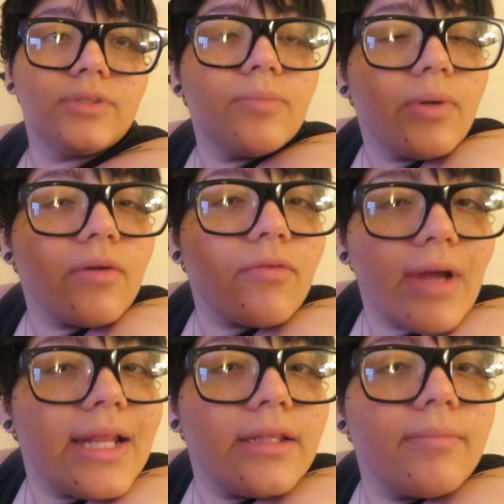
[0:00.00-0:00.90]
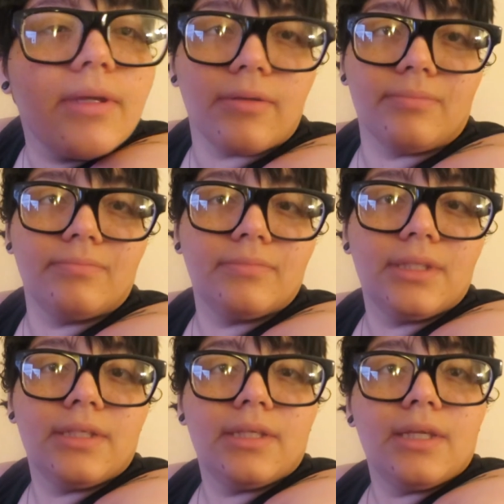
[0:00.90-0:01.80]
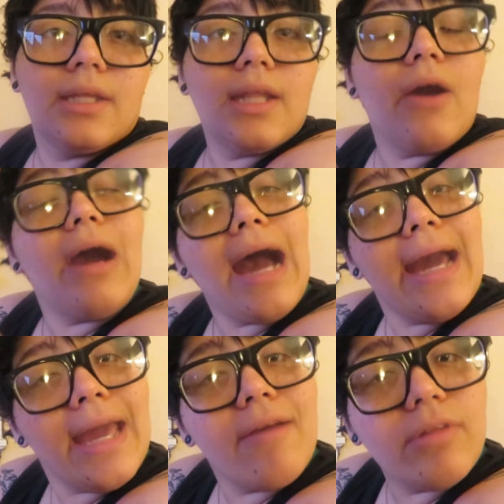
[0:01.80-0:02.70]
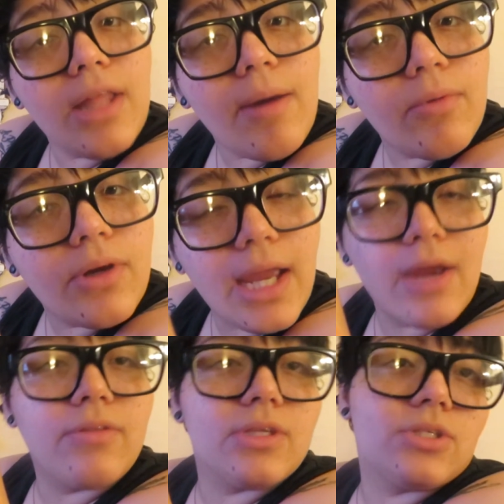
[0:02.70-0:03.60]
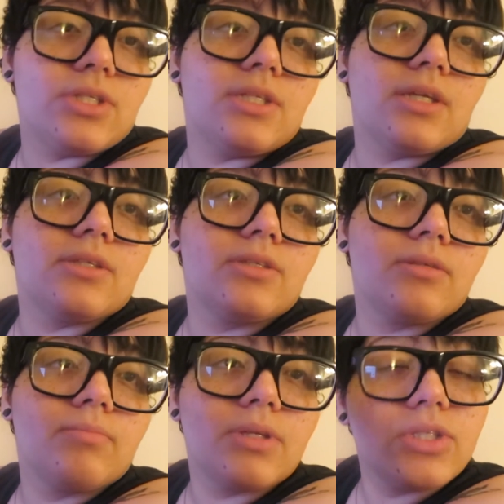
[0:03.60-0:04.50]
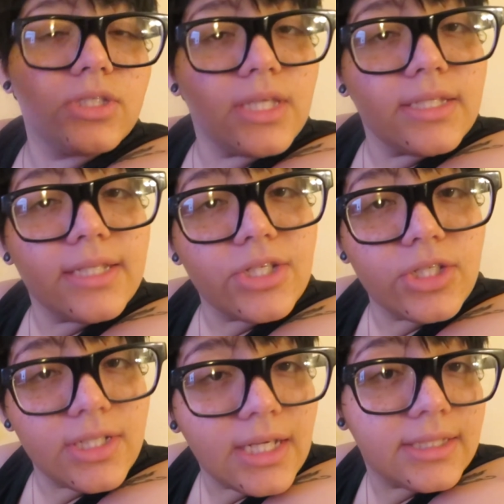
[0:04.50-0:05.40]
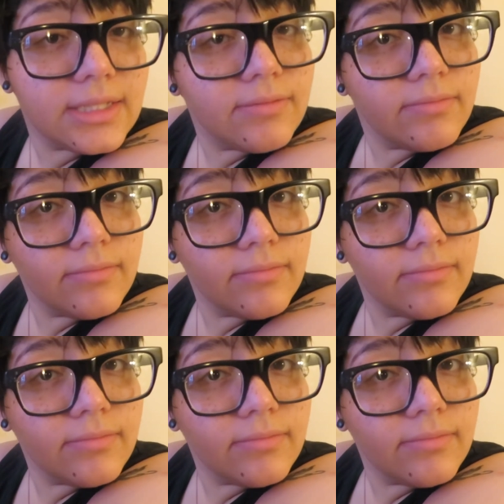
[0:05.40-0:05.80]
She put it right in the middle. Now, I have a lot more hair than she does. But she says that she doesn't.